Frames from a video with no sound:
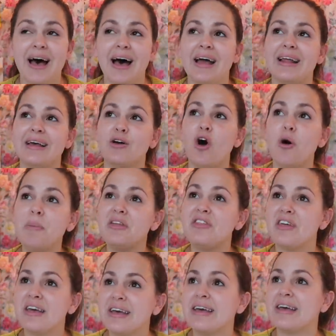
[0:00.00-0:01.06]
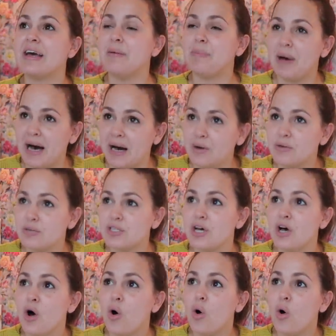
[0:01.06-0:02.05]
And it got me thinking about